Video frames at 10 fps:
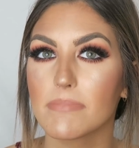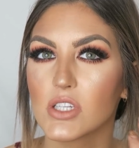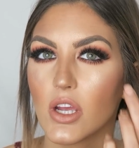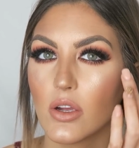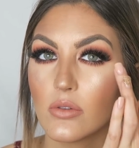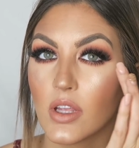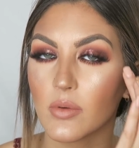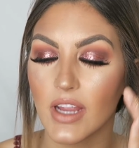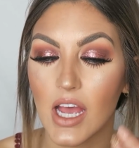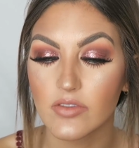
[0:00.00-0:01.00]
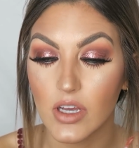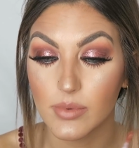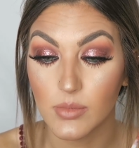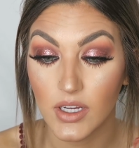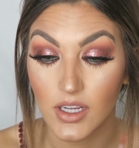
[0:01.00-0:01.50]
tone that we have up
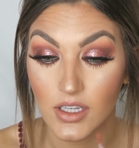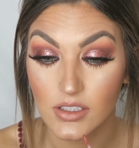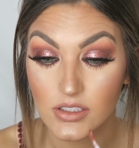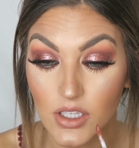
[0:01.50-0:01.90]
in my eyes.